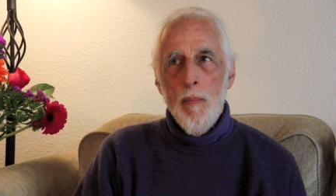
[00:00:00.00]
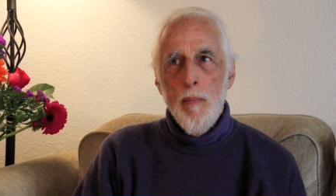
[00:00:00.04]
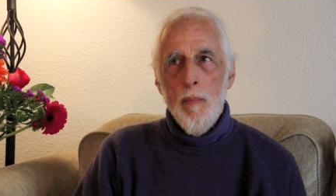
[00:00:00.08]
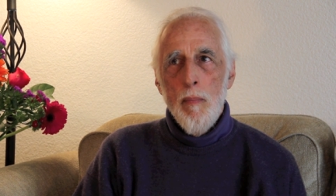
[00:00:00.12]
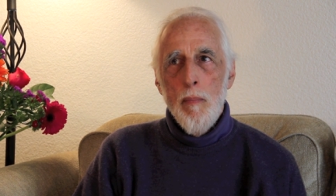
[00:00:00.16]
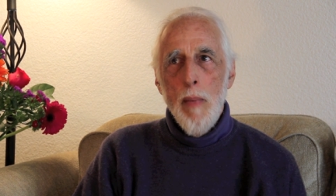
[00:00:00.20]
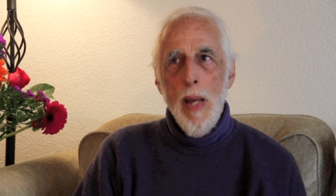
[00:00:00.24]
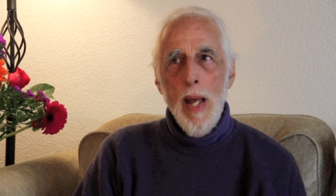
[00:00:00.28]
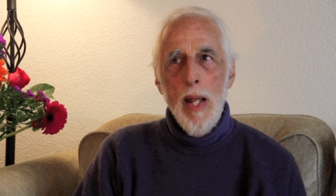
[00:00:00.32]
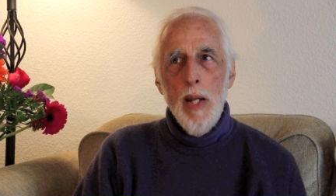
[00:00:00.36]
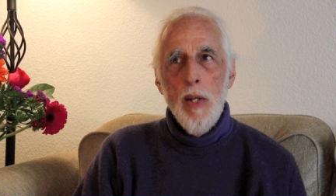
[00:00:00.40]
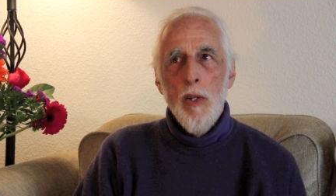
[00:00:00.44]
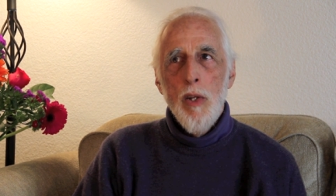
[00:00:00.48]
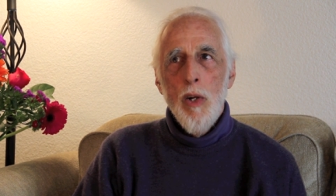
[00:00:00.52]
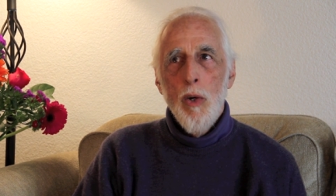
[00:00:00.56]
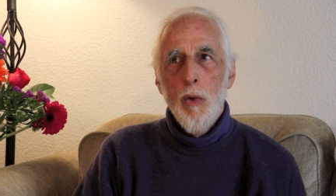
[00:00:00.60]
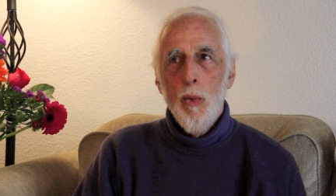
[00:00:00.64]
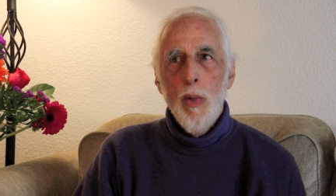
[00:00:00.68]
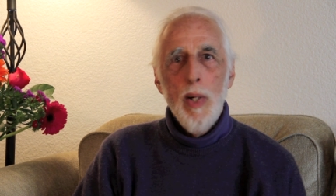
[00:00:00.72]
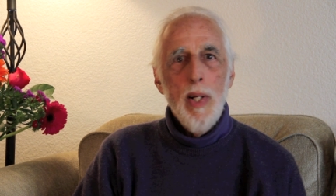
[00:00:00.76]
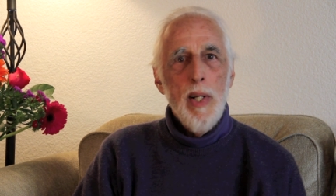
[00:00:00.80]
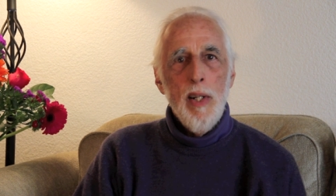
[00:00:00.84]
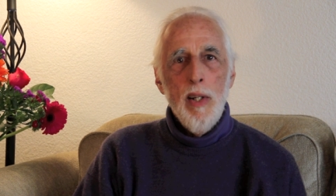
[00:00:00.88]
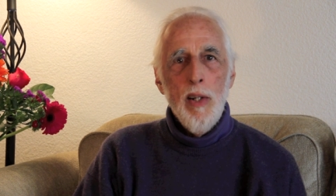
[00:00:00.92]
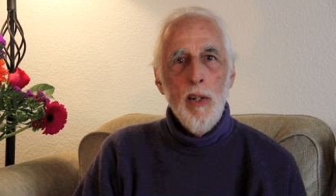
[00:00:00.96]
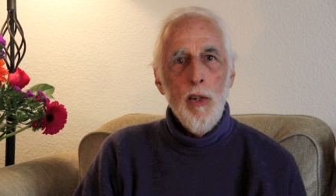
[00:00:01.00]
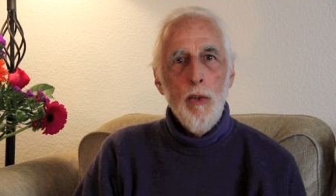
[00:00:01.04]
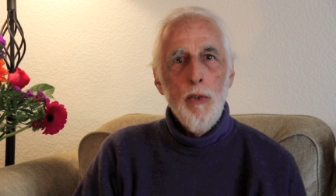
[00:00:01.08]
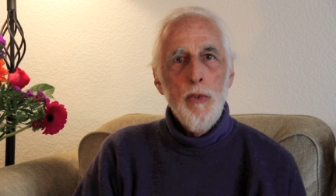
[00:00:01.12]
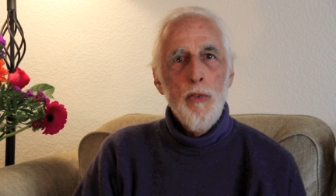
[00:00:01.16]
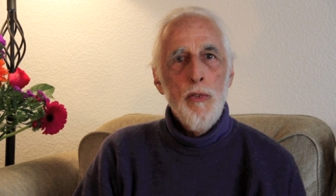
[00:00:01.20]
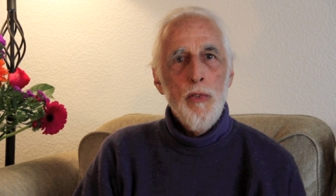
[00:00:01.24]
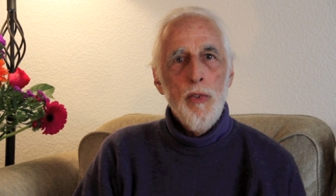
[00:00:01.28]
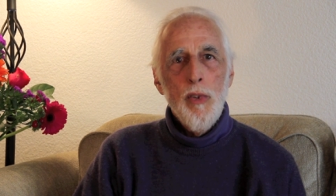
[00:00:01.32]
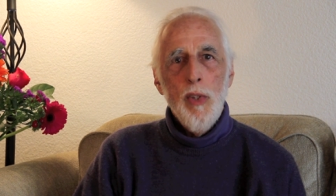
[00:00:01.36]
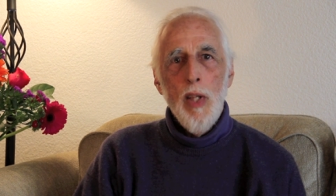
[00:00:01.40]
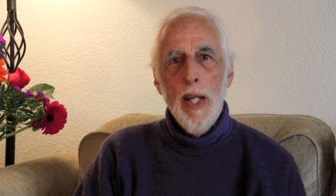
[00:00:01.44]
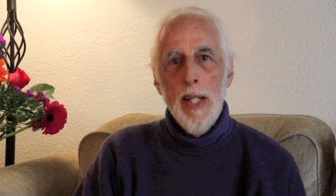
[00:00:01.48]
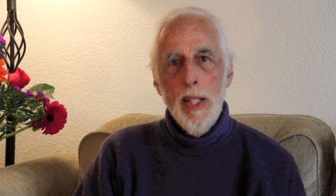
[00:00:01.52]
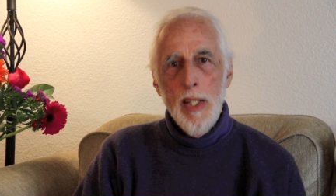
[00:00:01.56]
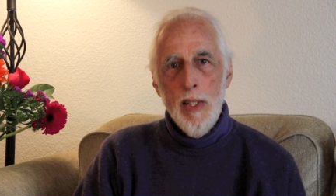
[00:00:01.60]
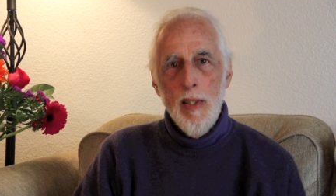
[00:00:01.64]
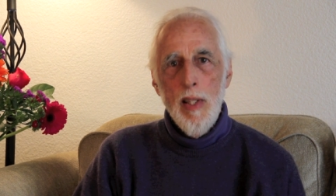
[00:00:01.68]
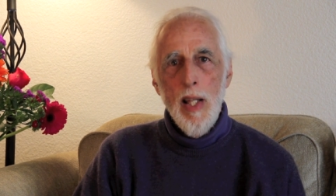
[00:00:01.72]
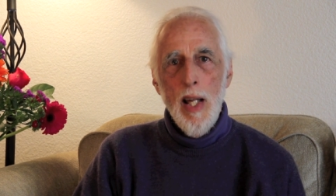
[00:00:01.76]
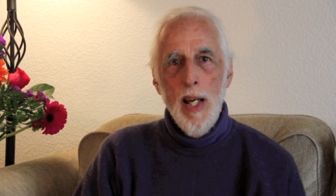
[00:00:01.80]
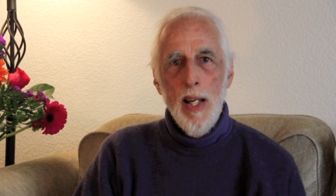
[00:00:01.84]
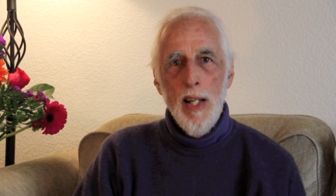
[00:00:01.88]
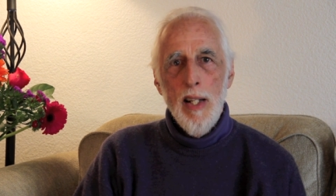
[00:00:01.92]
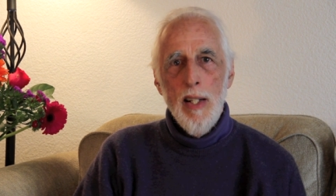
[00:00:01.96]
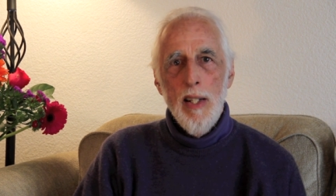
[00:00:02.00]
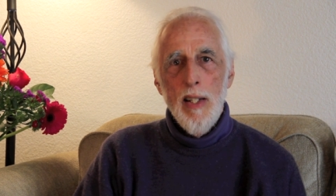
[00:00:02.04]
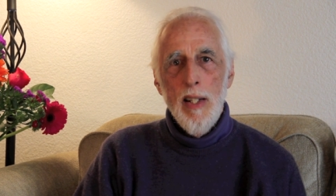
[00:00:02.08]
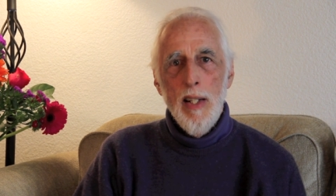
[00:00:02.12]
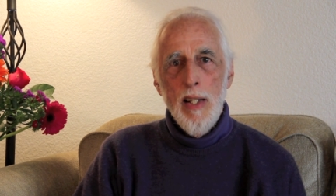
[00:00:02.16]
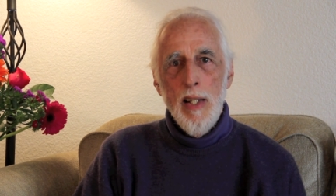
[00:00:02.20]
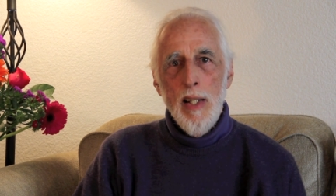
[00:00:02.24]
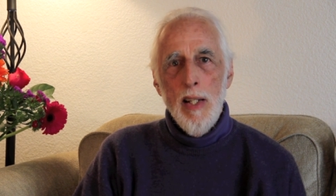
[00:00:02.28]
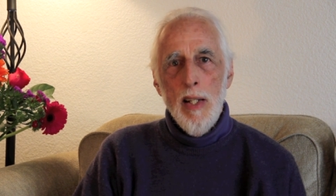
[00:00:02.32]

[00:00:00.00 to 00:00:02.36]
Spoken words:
met no one else like that.